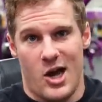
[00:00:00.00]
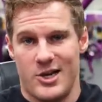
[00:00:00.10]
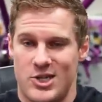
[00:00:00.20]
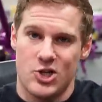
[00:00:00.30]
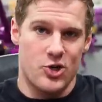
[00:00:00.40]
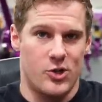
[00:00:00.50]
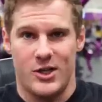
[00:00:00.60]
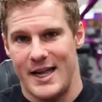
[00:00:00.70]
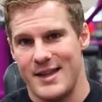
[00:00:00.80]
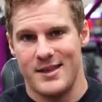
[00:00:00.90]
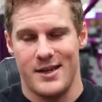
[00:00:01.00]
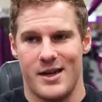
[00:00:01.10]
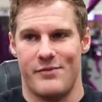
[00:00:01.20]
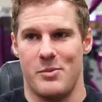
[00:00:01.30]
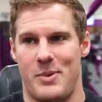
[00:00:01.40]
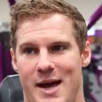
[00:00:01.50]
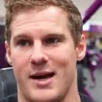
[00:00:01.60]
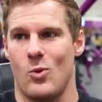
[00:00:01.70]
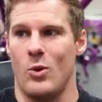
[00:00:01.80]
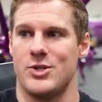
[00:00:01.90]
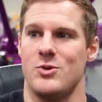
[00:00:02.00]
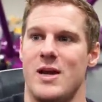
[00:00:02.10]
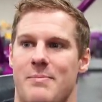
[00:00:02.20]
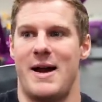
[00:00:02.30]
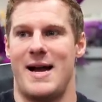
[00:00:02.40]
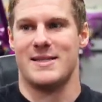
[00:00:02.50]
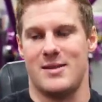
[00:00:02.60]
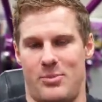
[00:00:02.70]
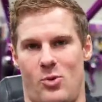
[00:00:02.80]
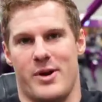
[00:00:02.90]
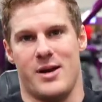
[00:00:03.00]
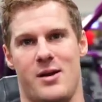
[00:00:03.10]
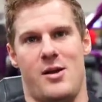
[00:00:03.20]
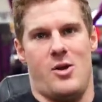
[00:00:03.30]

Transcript: Additional lengthening of the pec, once you get past a point